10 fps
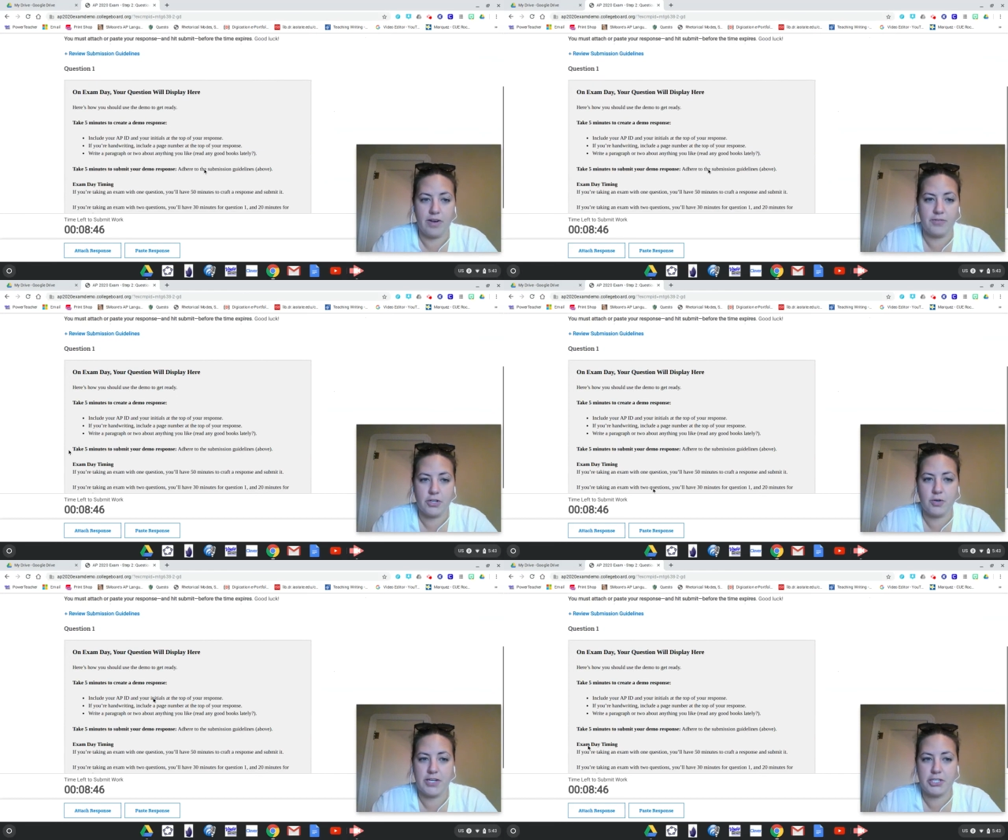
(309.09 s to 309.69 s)
after
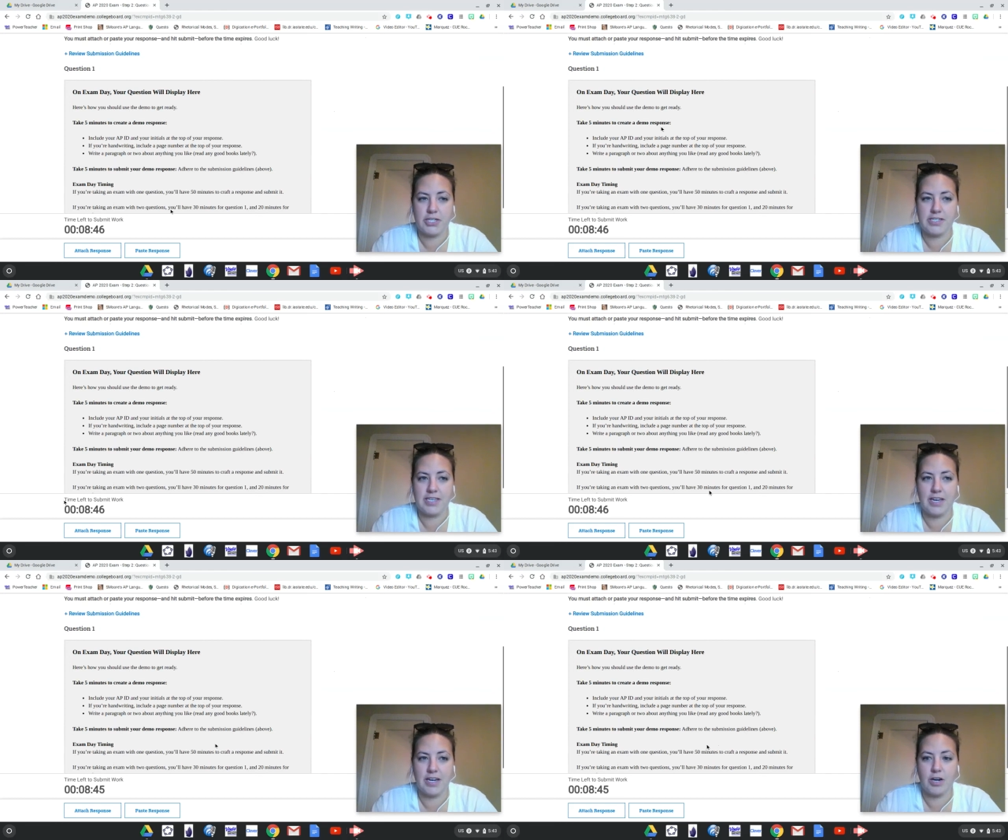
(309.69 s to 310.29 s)
your question
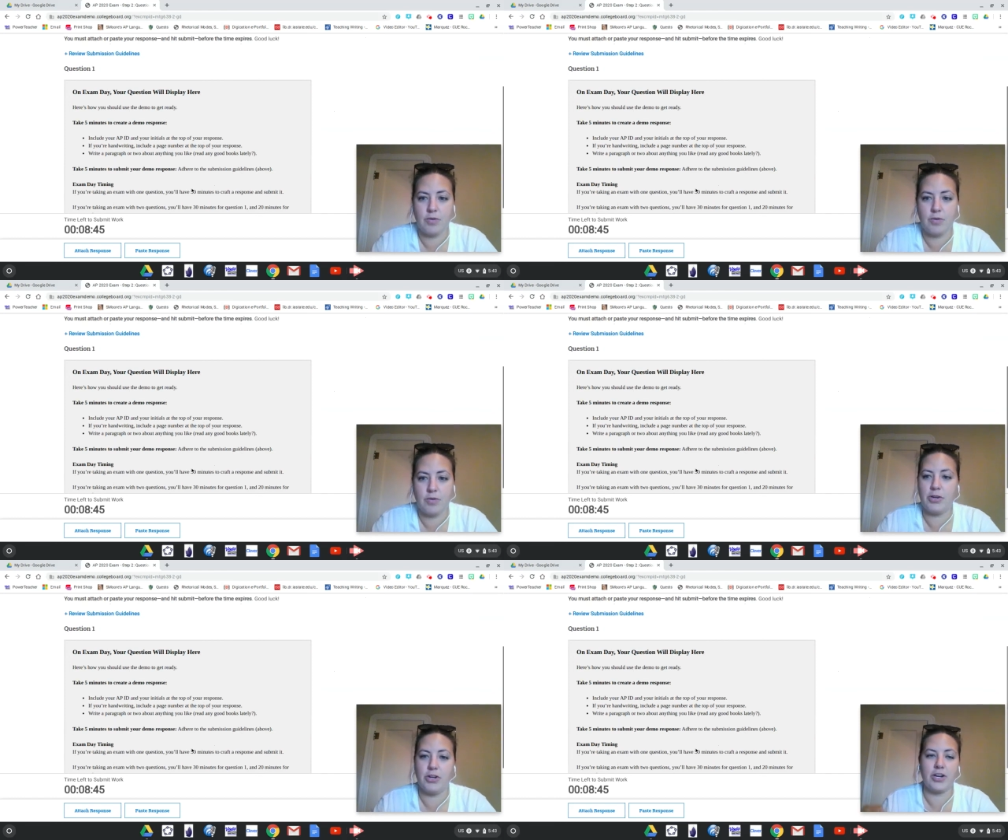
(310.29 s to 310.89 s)
is here,
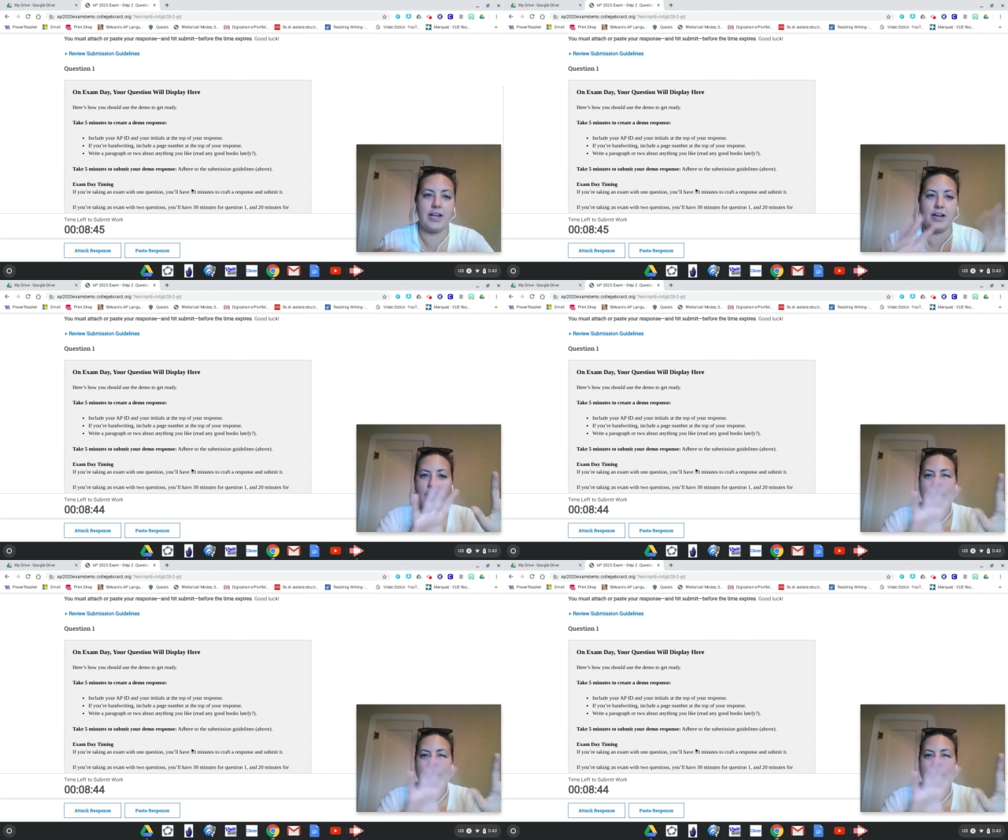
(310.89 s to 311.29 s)
remember you're going to go